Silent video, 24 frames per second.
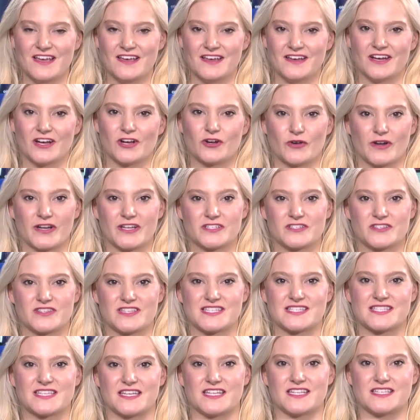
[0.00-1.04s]
According to the
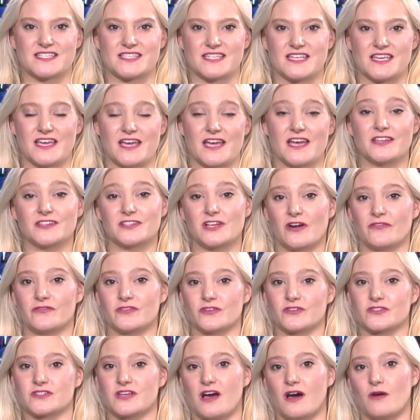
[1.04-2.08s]
CDC and
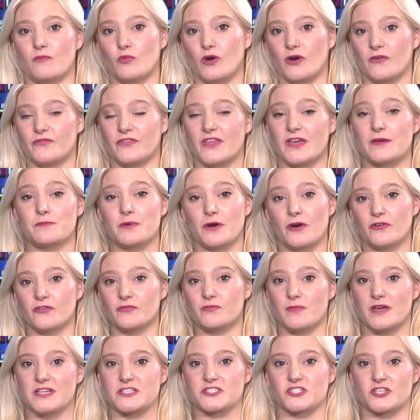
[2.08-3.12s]
Governor Tom Wolf, they both
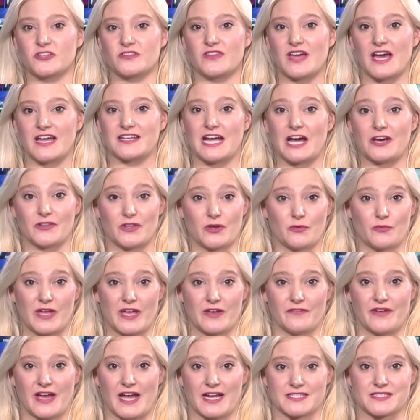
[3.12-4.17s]
mentioned that now that we
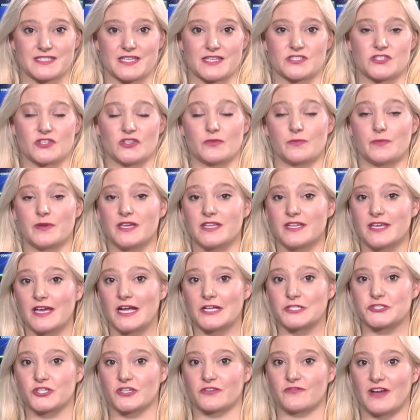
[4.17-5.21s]
have access to the
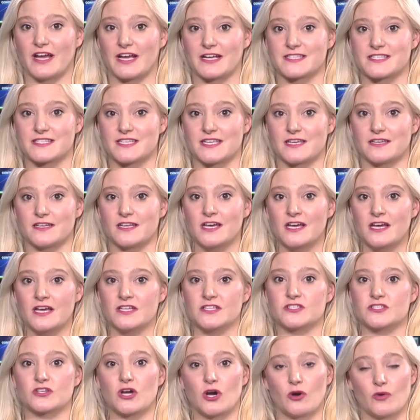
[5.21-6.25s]
pediatric vaccine,
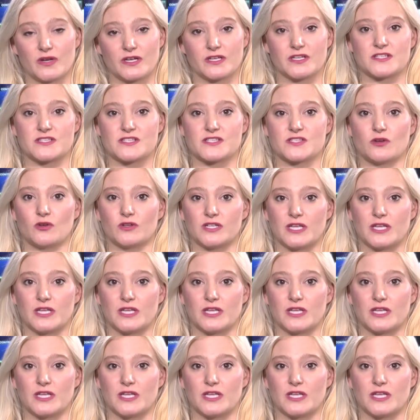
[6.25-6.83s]
to go and consult